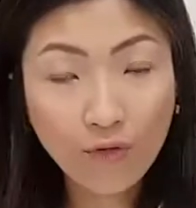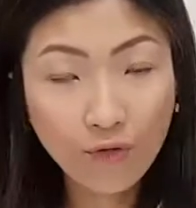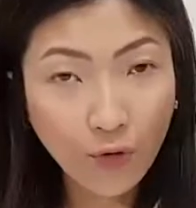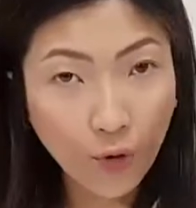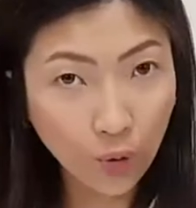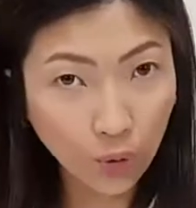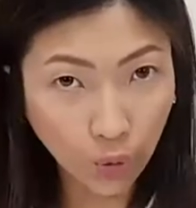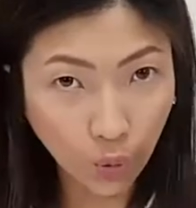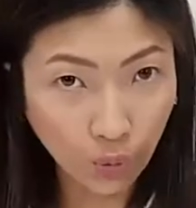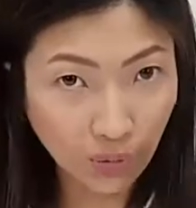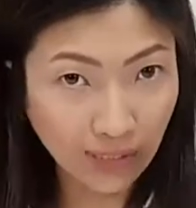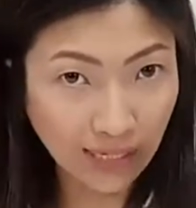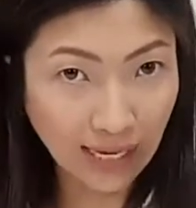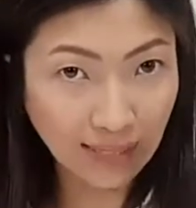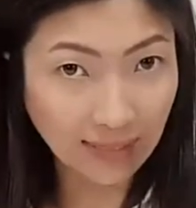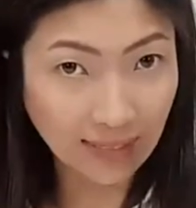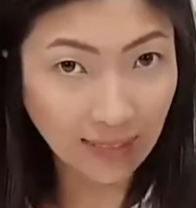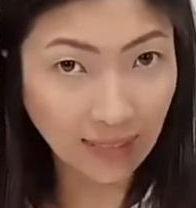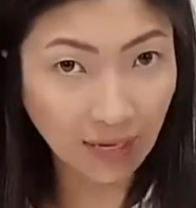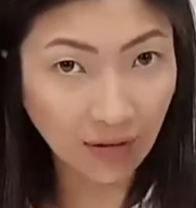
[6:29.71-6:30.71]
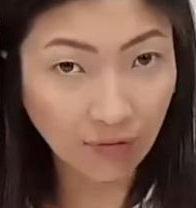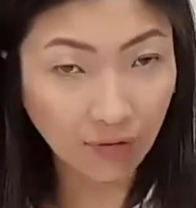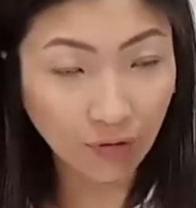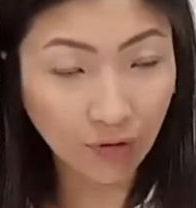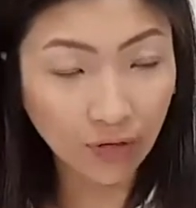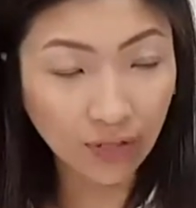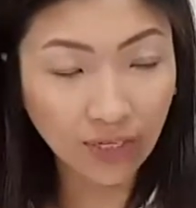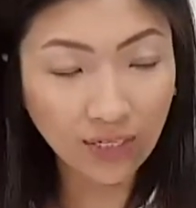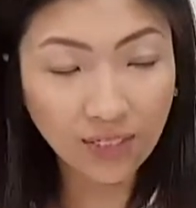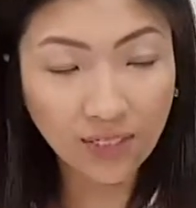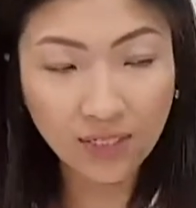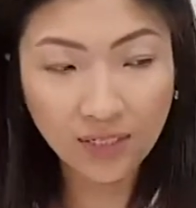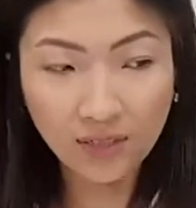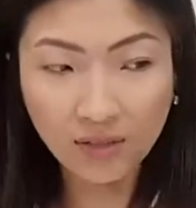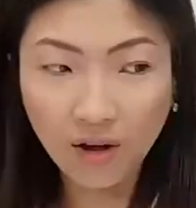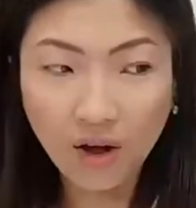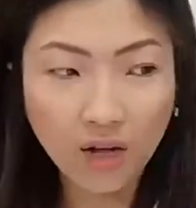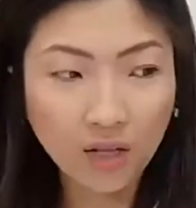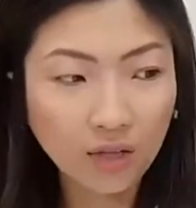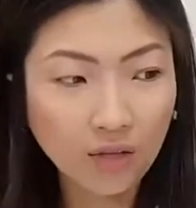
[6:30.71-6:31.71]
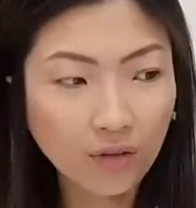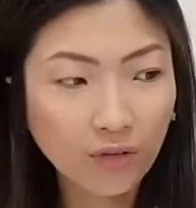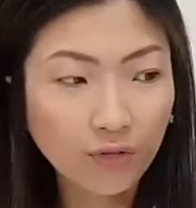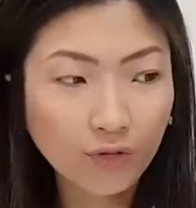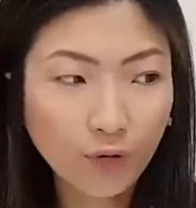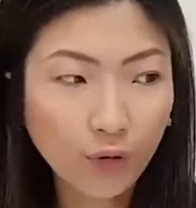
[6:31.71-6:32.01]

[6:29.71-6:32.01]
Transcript: photosensitive, or this is not